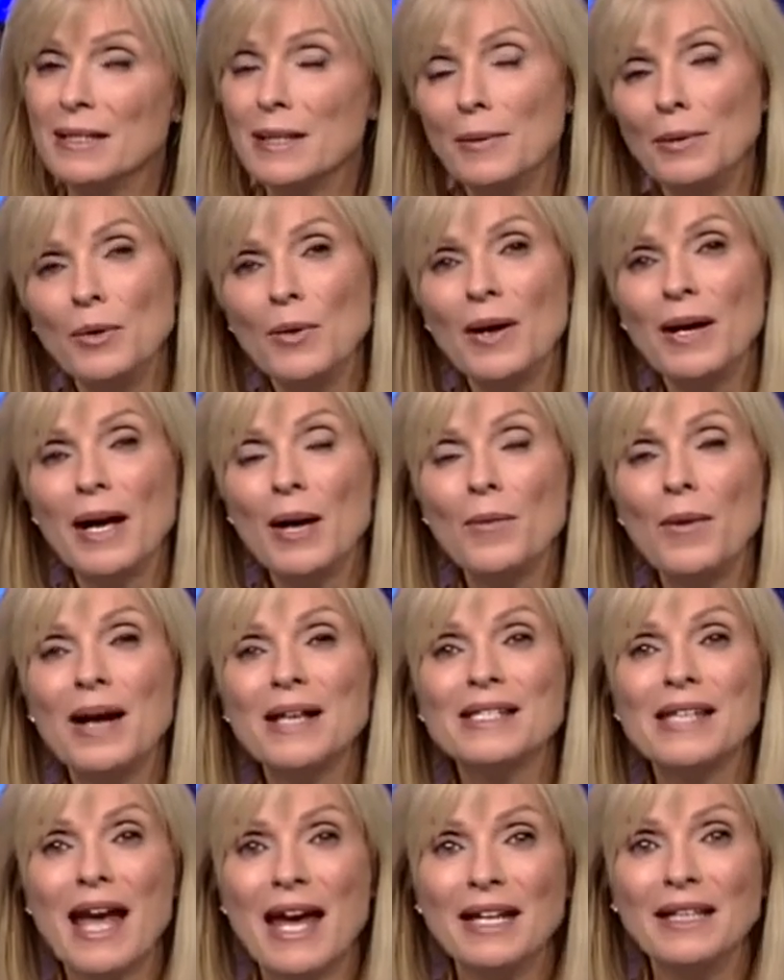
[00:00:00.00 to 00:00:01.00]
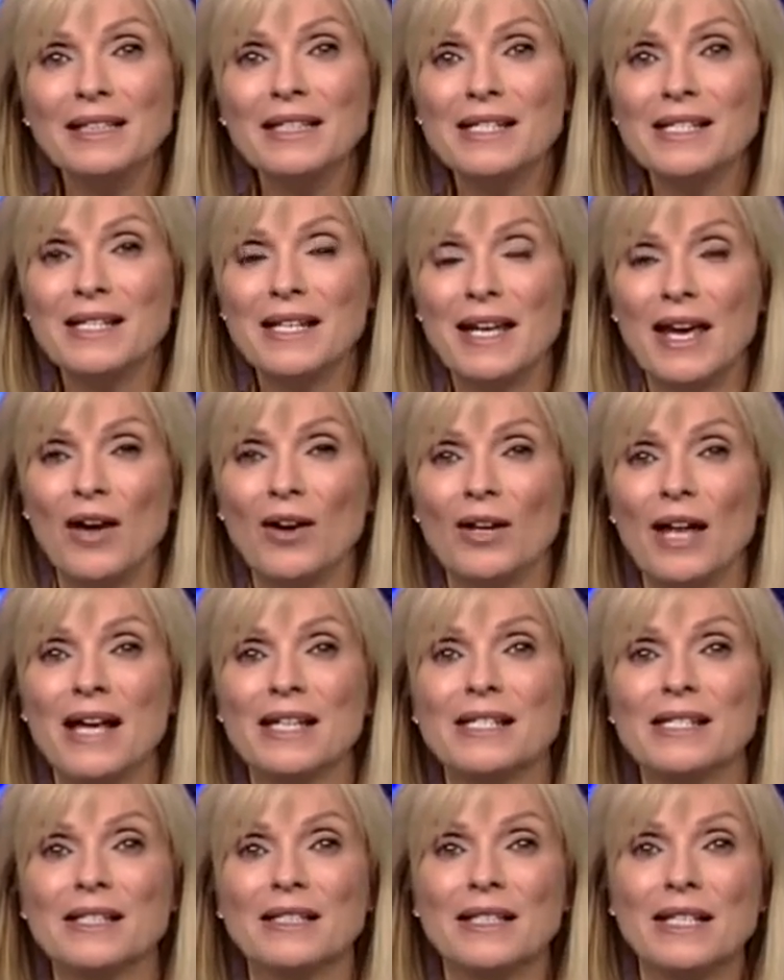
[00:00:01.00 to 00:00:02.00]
W L K Y's Annalisa Gale has